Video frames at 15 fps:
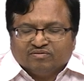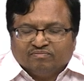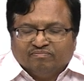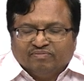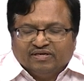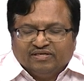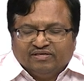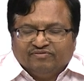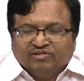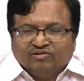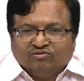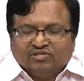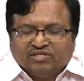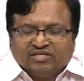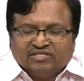but even
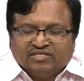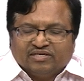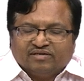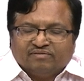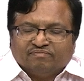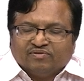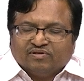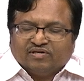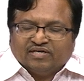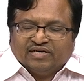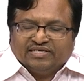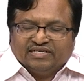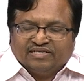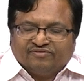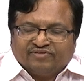though there is a
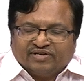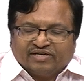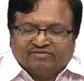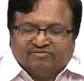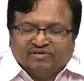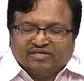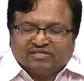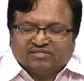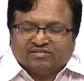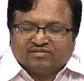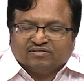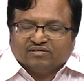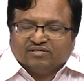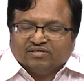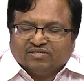higher refractive
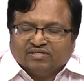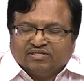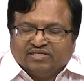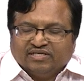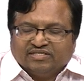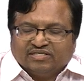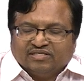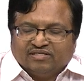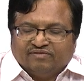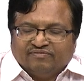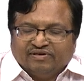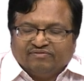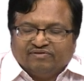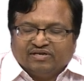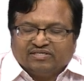index region in the
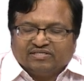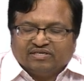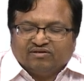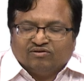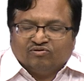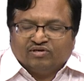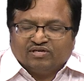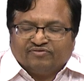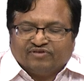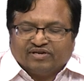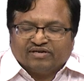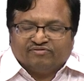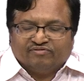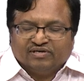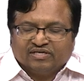waveguides and lower
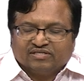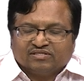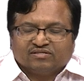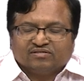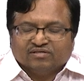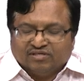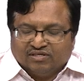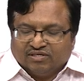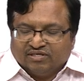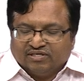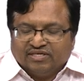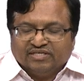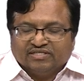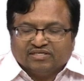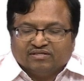refractive index
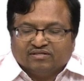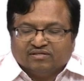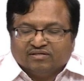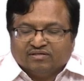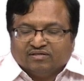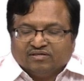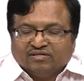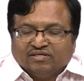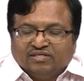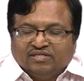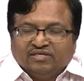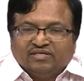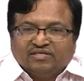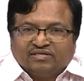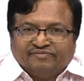region in
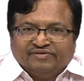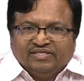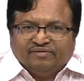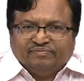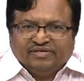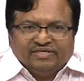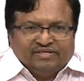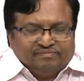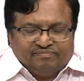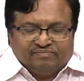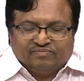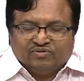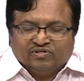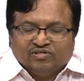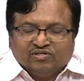the intervening medium.
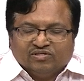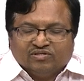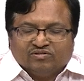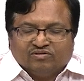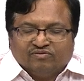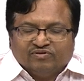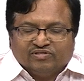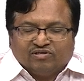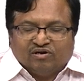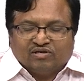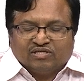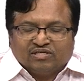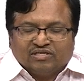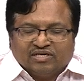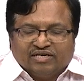So, we saw
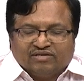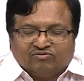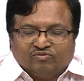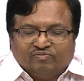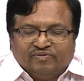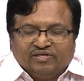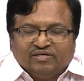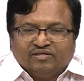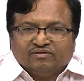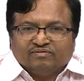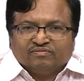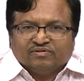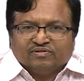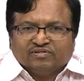that the light could be